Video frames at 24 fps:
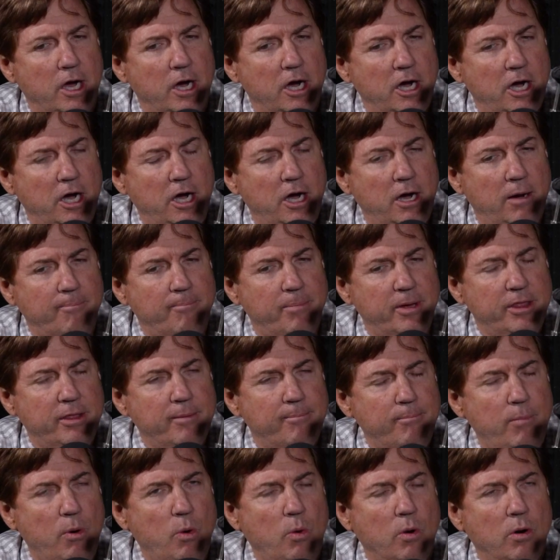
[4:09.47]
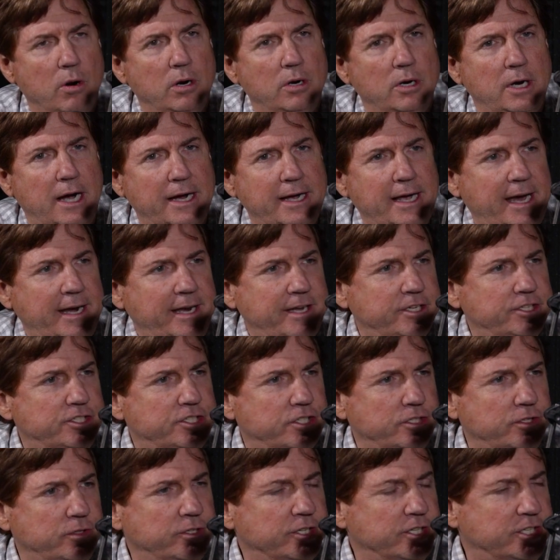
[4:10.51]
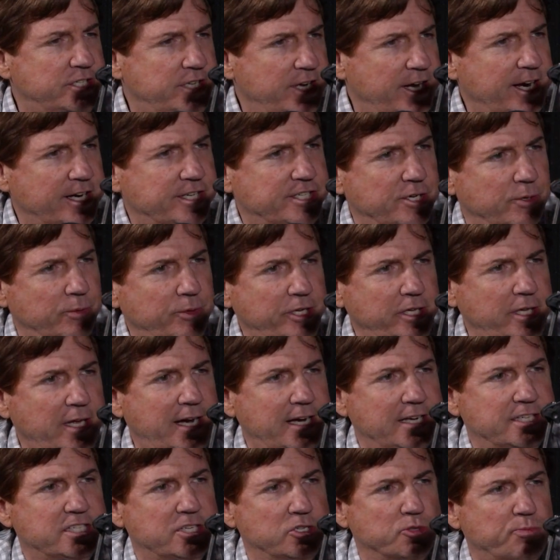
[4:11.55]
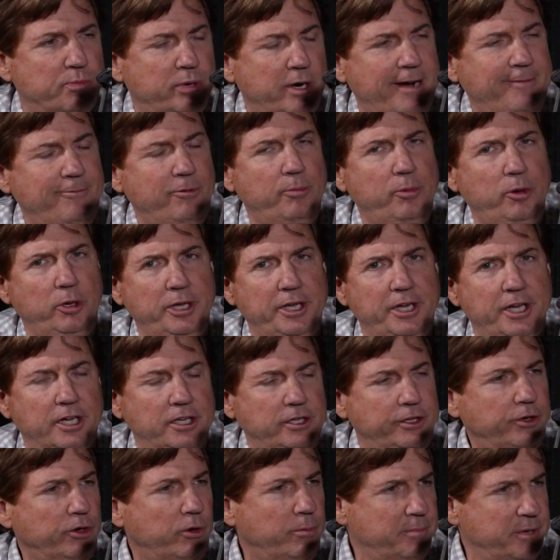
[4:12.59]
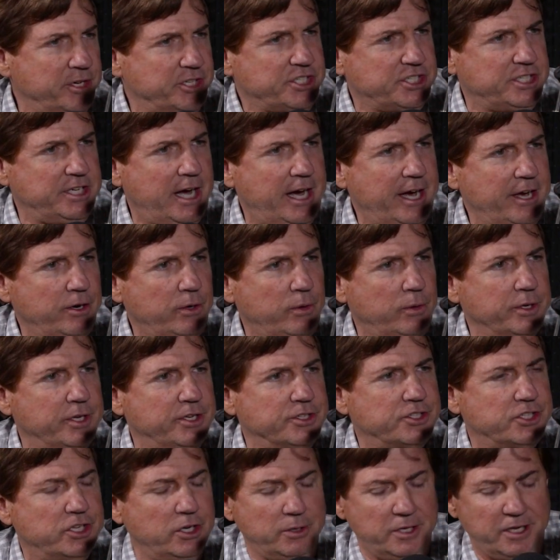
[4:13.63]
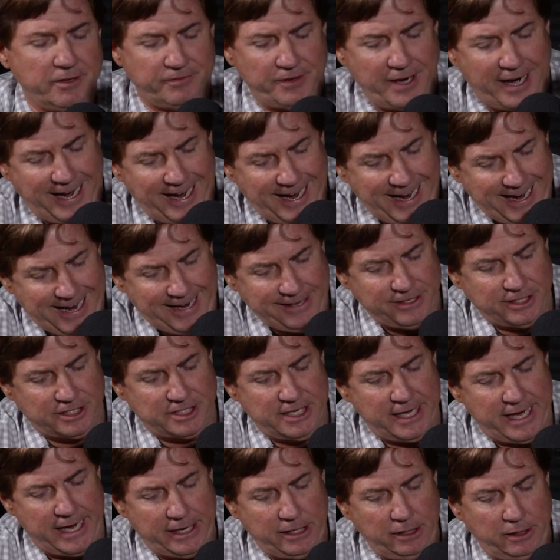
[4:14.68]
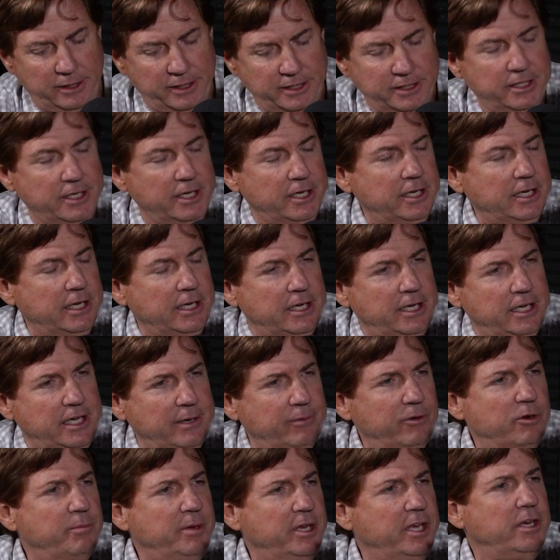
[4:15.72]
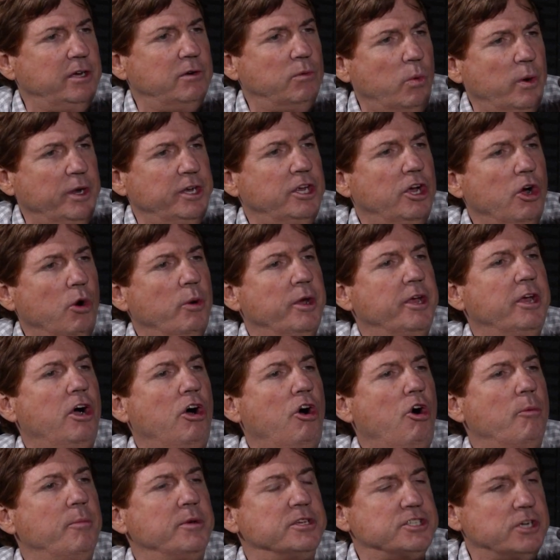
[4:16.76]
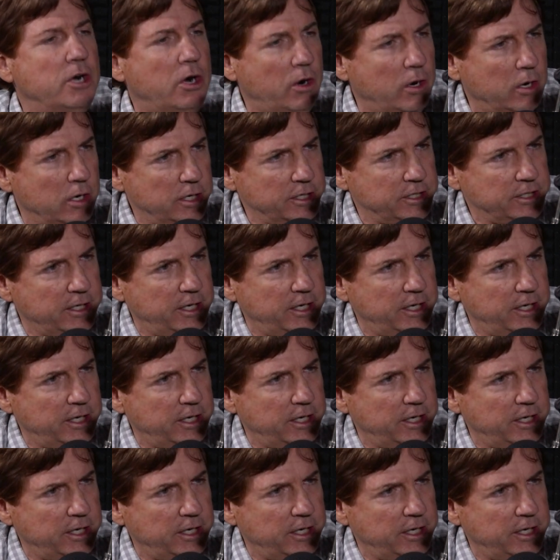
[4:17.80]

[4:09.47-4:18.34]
But the more I got into the text, I realized it's probably a little mistitled. And so if I had to title it, it would be When Going Home is Hard.